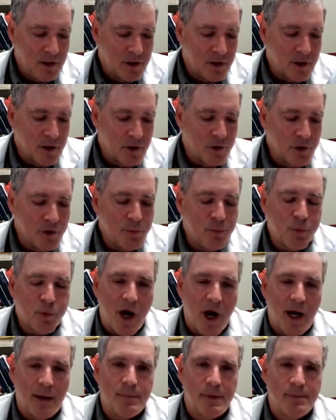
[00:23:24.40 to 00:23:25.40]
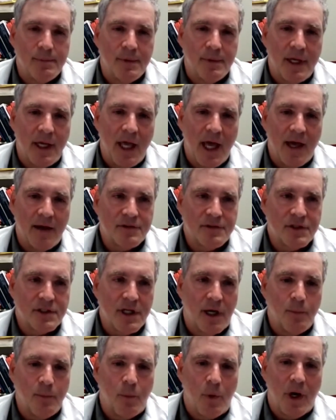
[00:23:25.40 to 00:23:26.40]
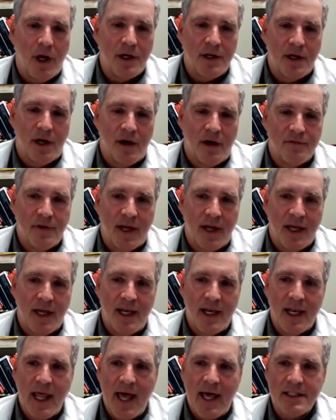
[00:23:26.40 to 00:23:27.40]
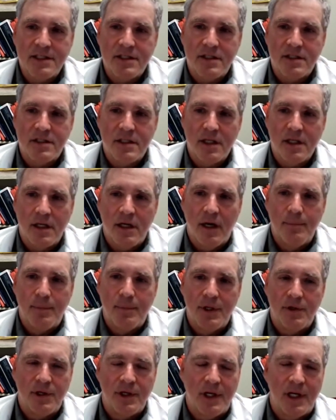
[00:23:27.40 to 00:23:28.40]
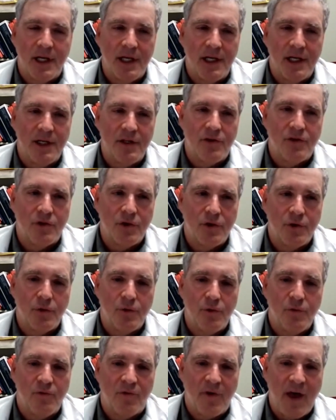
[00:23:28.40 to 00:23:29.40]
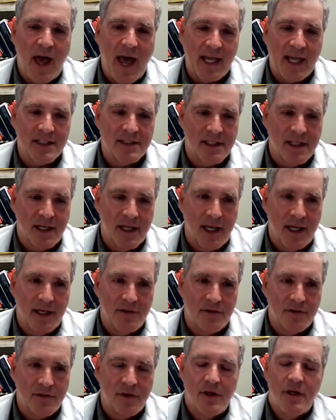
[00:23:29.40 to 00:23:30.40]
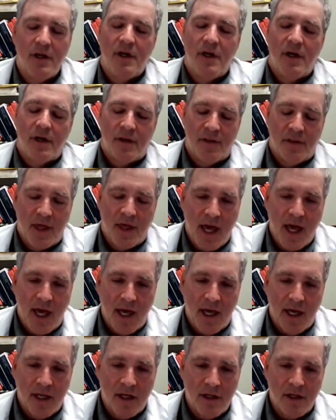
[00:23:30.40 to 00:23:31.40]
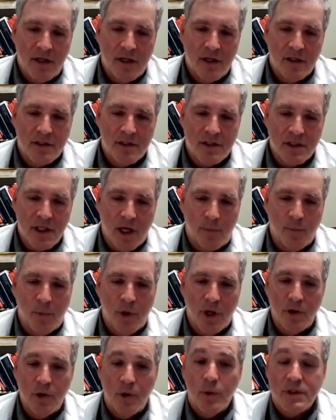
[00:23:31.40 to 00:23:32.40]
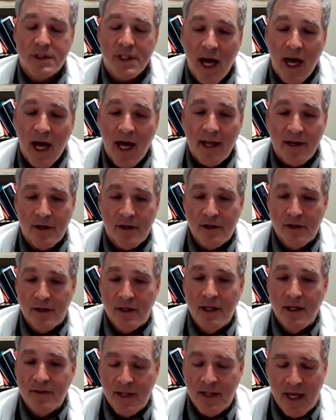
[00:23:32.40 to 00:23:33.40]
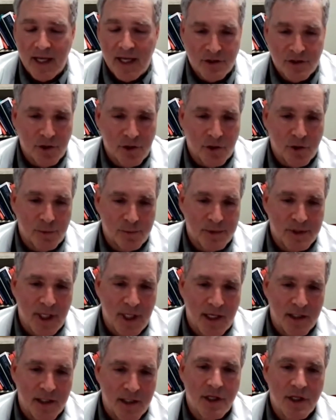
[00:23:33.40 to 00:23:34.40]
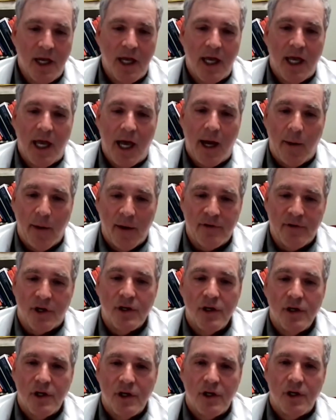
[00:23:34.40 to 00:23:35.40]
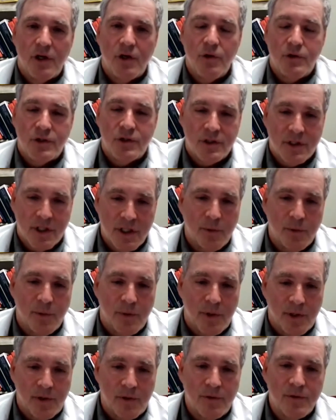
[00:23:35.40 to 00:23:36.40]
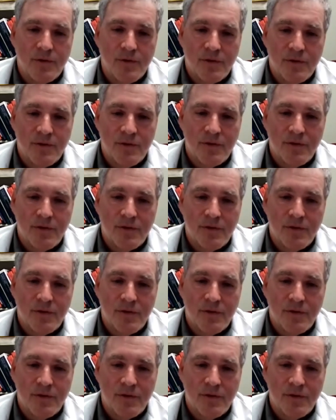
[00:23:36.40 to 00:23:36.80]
you probably have somewhat of a less ability to vaccinate than someone who is not in that circumstance. However, you still will